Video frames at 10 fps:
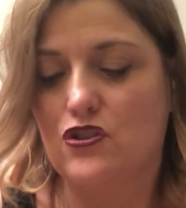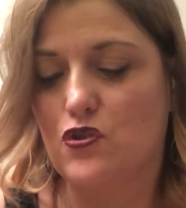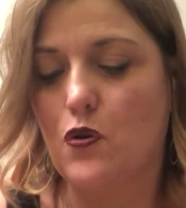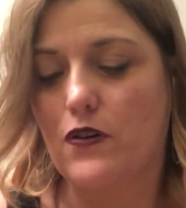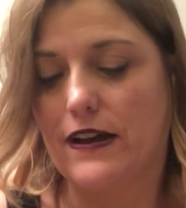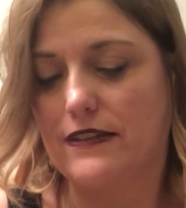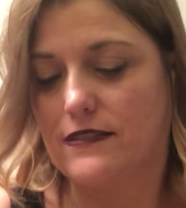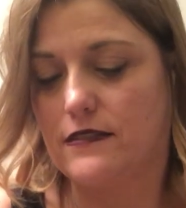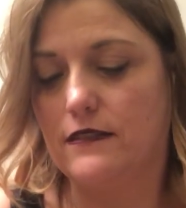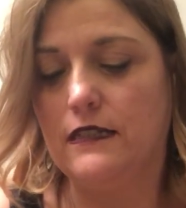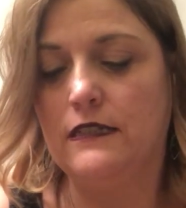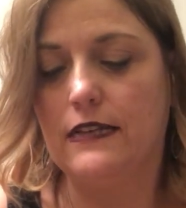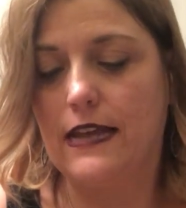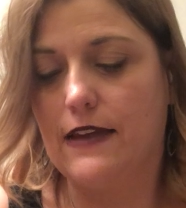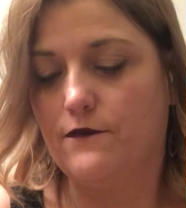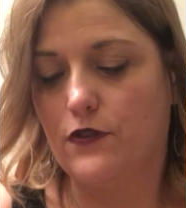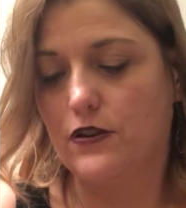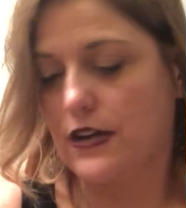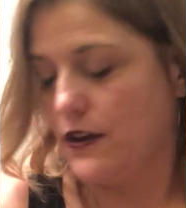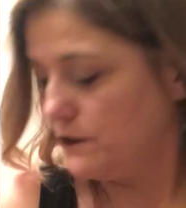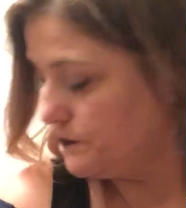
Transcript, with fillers: Taurus, and Virgo.